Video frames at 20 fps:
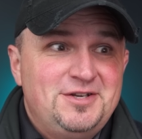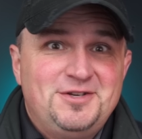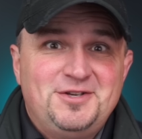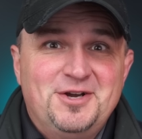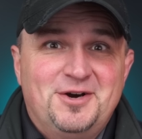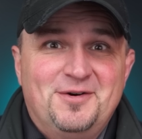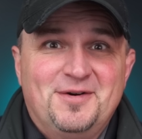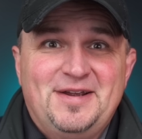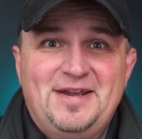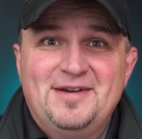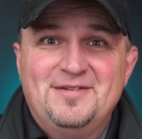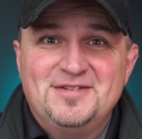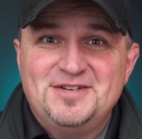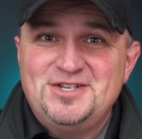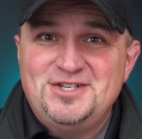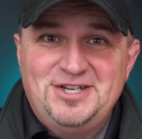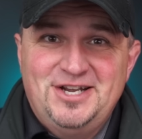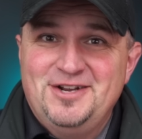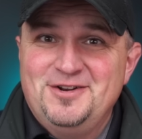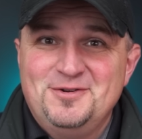don't give
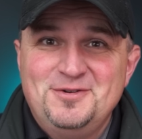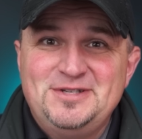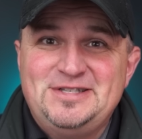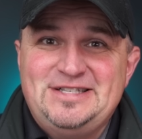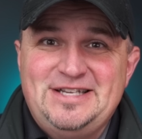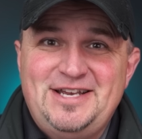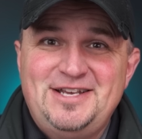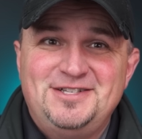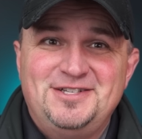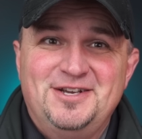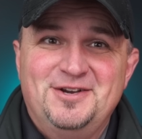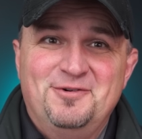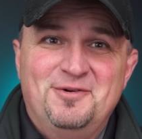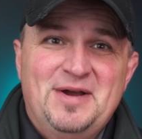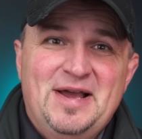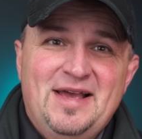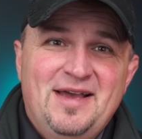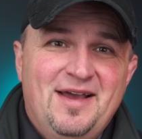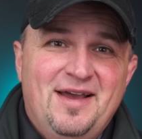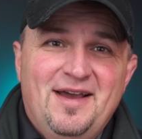a shit who sees you
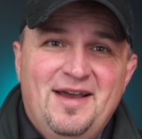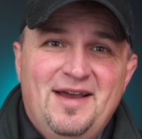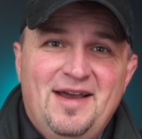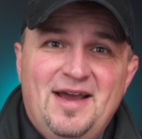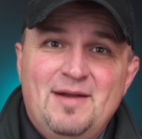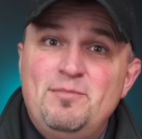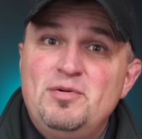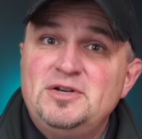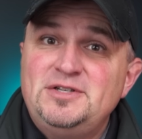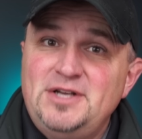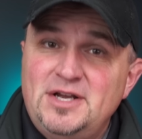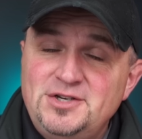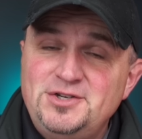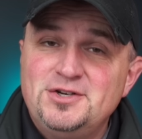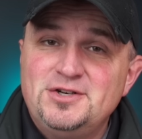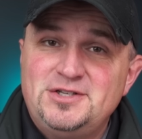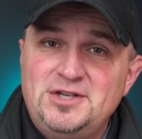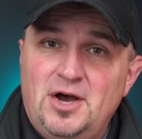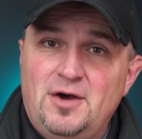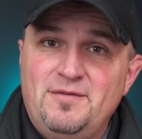and present
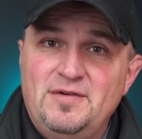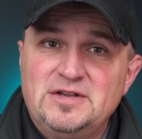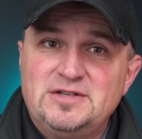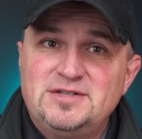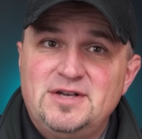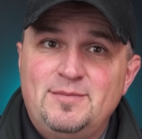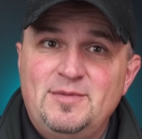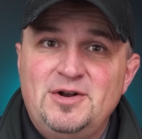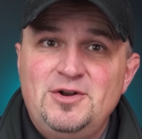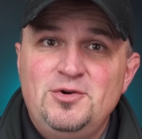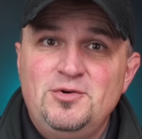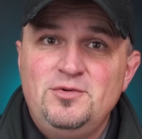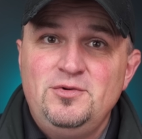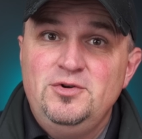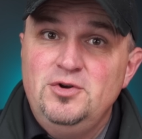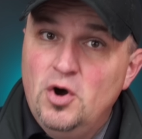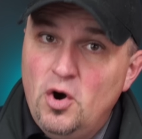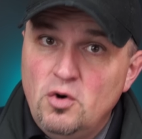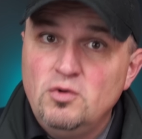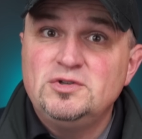yourself as someone who
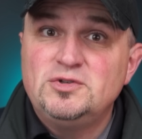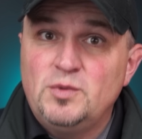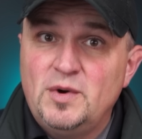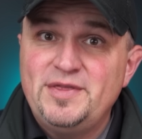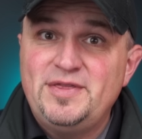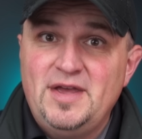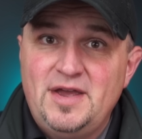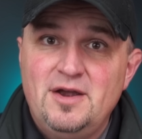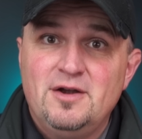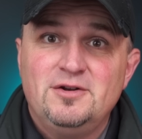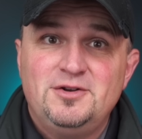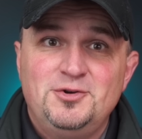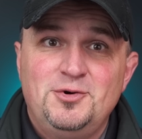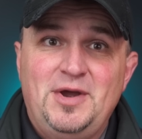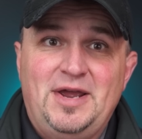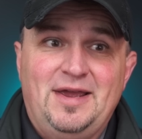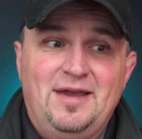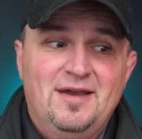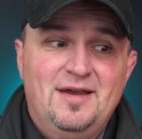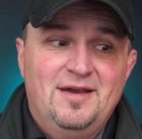knows what they are
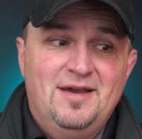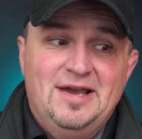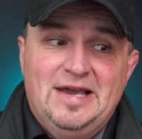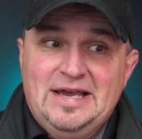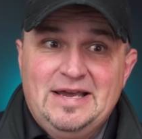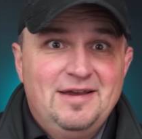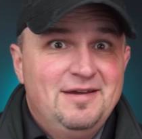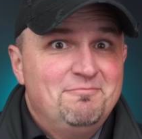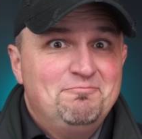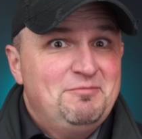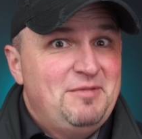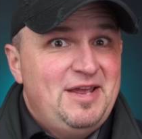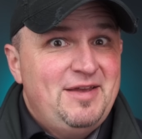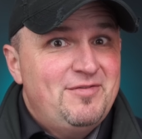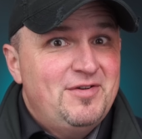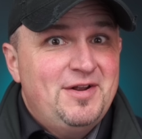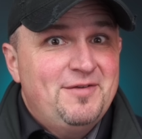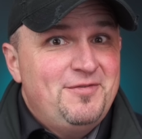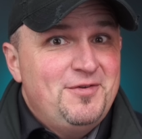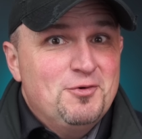doing.
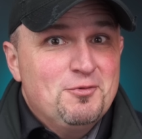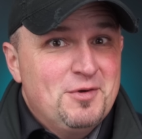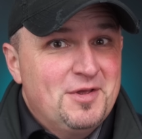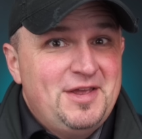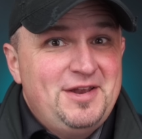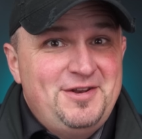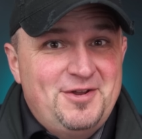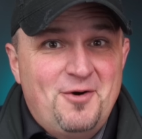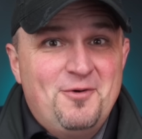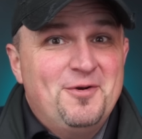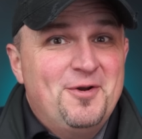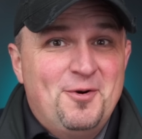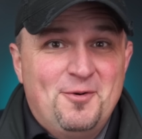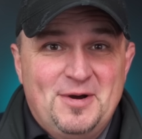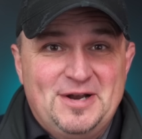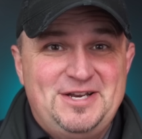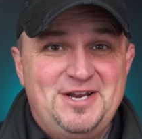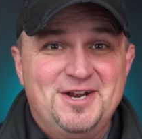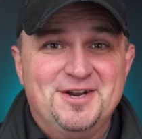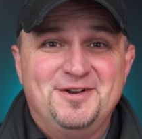Even if you really don't know
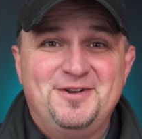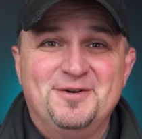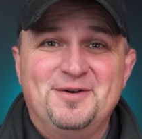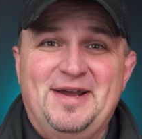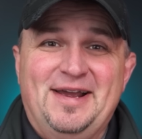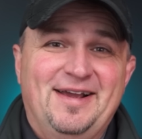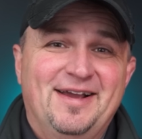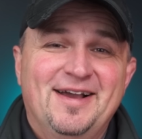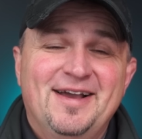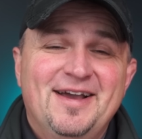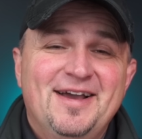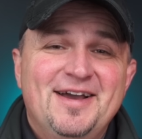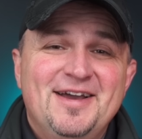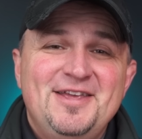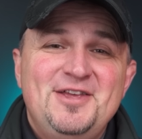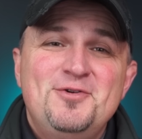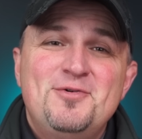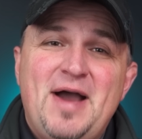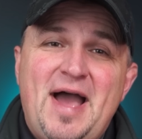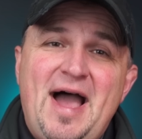what you're doing,
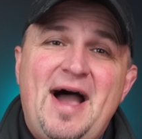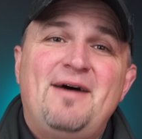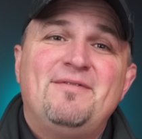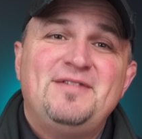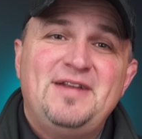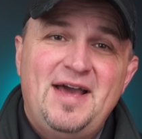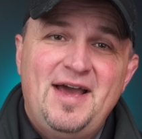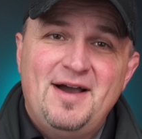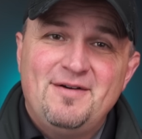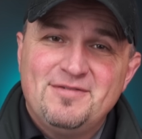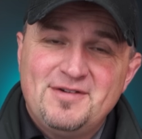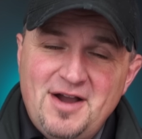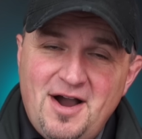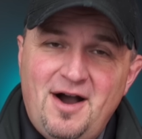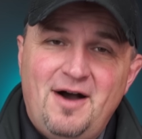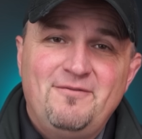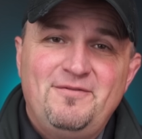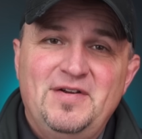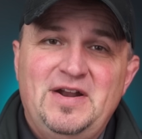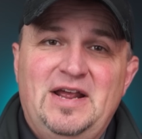you have to have
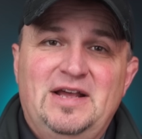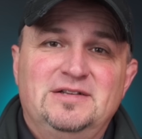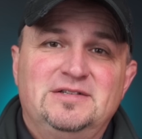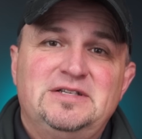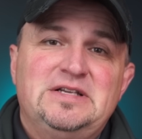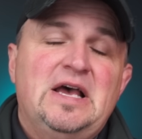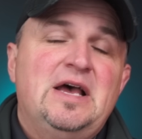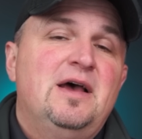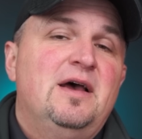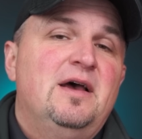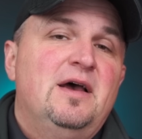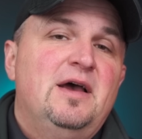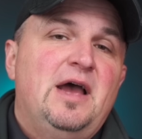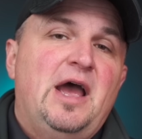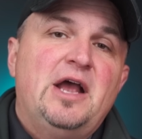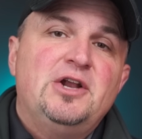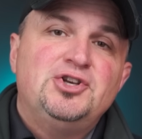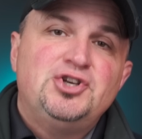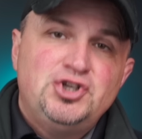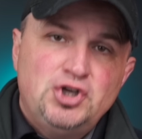confidence
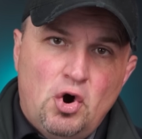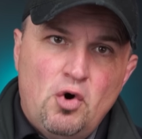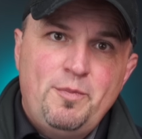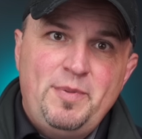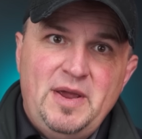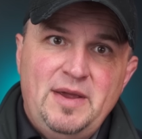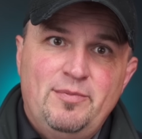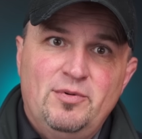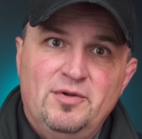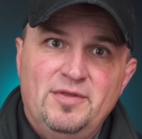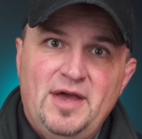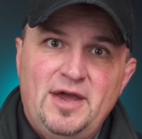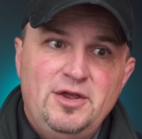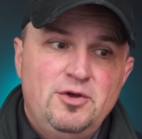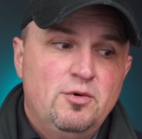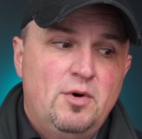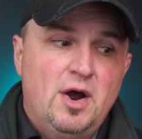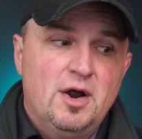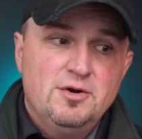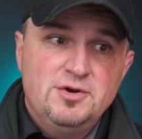and show people that
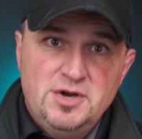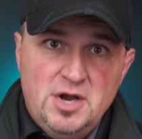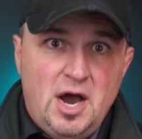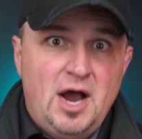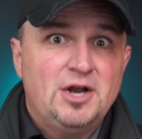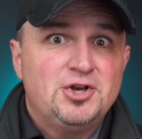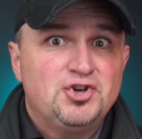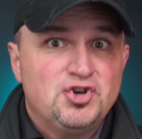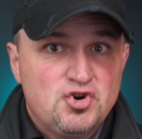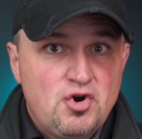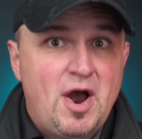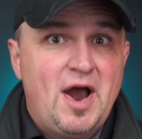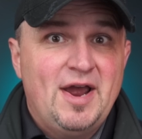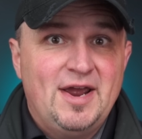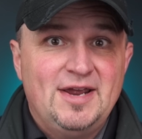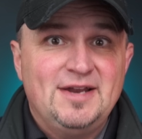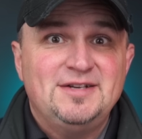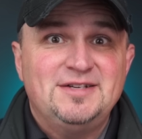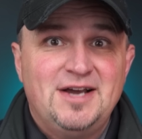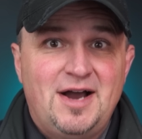you are not
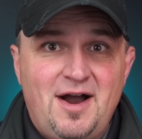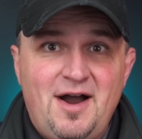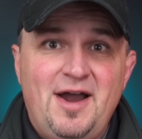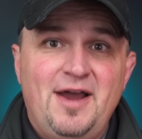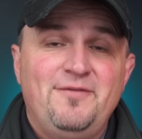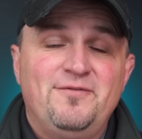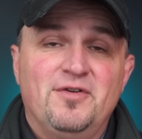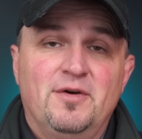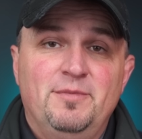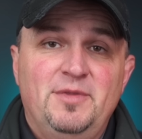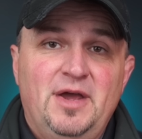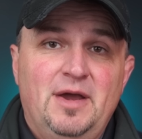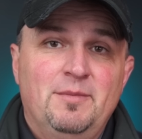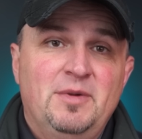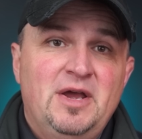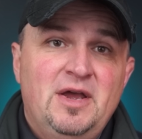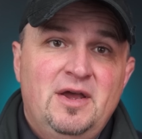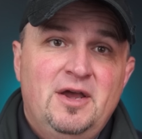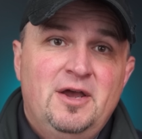trying to hide from them.